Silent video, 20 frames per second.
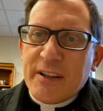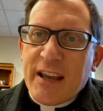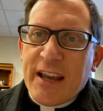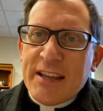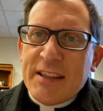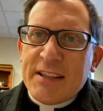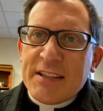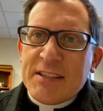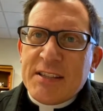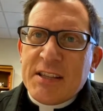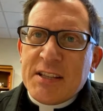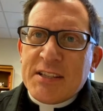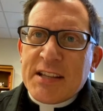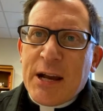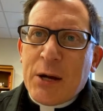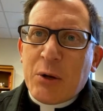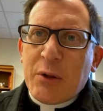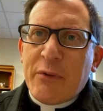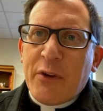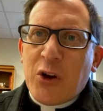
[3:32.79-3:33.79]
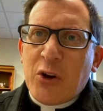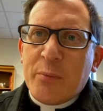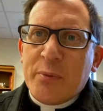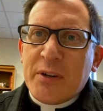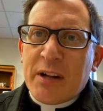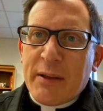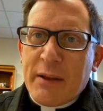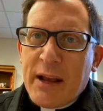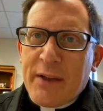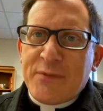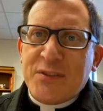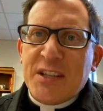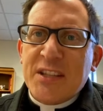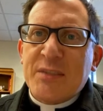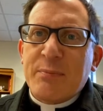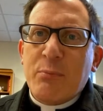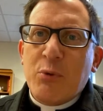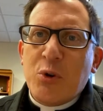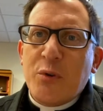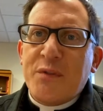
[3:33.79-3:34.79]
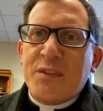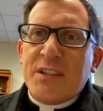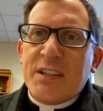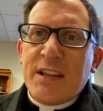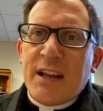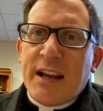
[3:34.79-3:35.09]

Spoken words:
and the town of Elburn. I've since moved.